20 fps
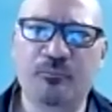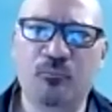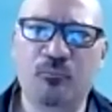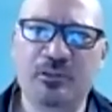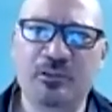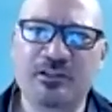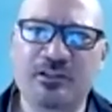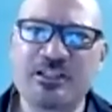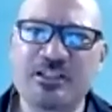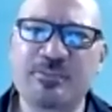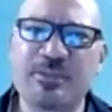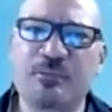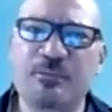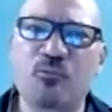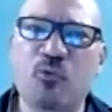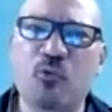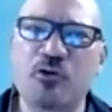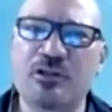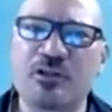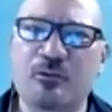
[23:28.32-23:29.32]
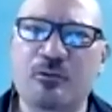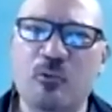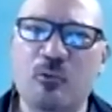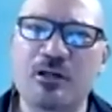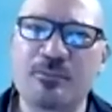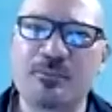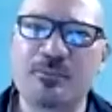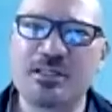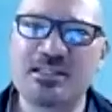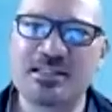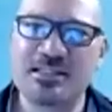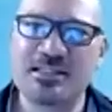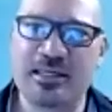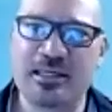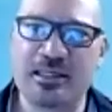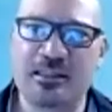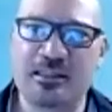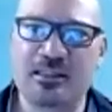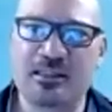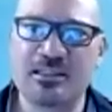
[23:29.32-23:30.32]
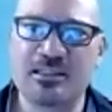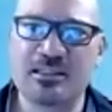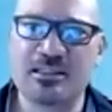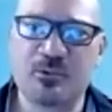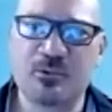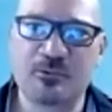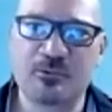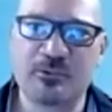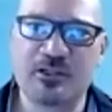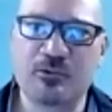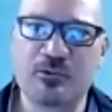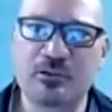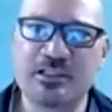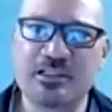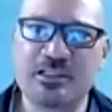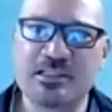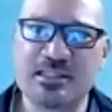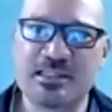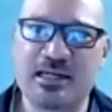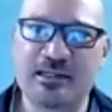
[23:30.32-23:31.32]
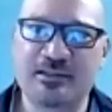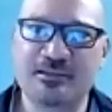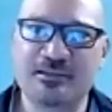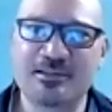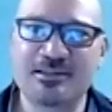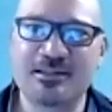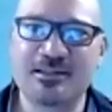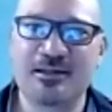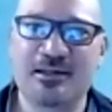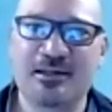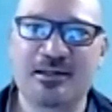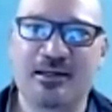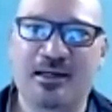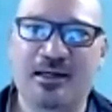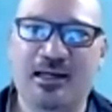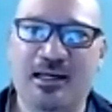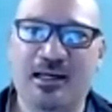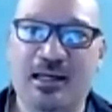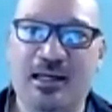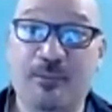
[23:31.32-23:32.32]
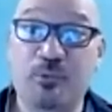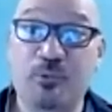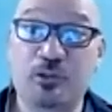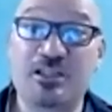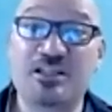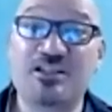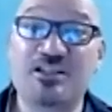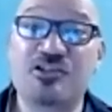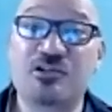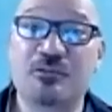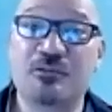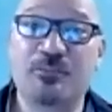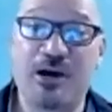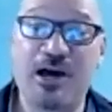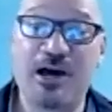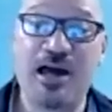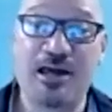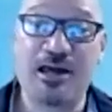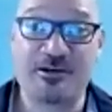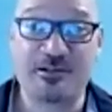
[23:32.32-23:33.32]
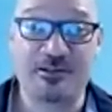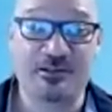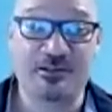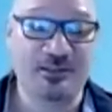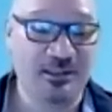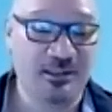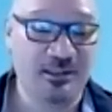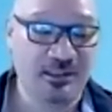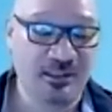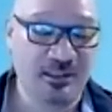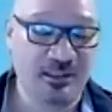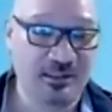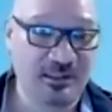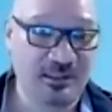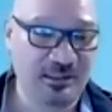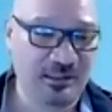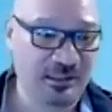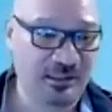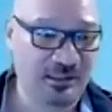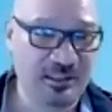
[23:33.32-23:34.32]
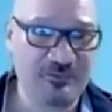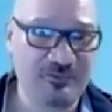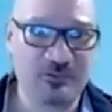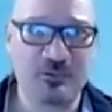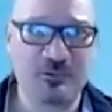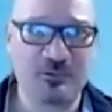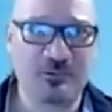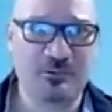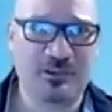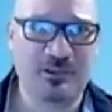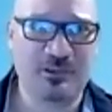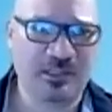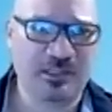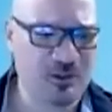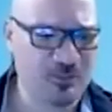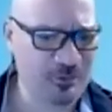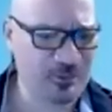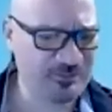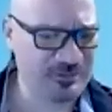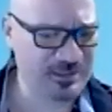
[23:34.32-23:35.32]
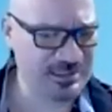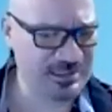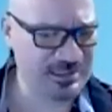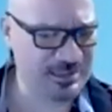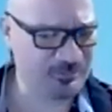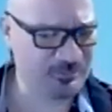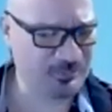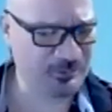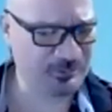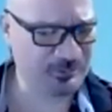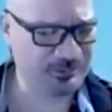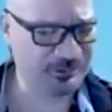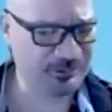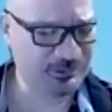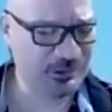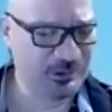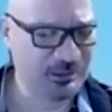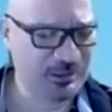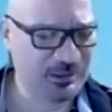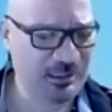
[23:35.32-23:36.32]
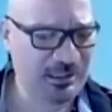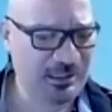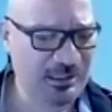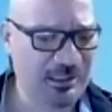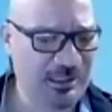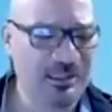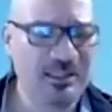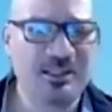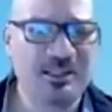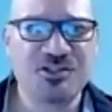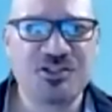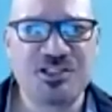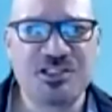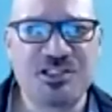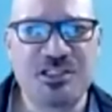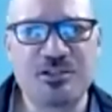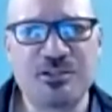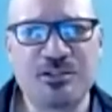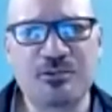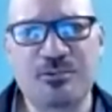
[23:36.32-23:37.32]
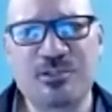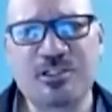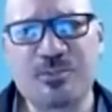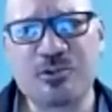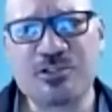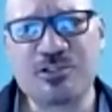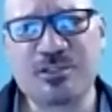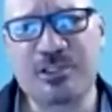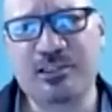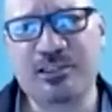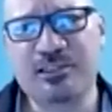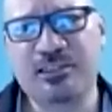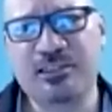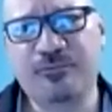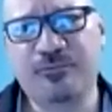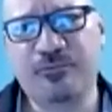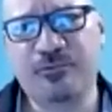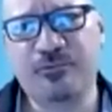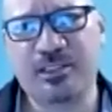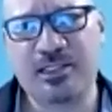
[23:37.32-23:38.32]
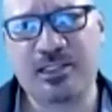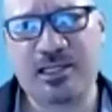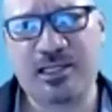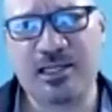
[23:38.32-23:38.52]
there's been more than one mistake. It's what we call in science a potential pattern. And I'll give you a couple of examples. She took responsibility for the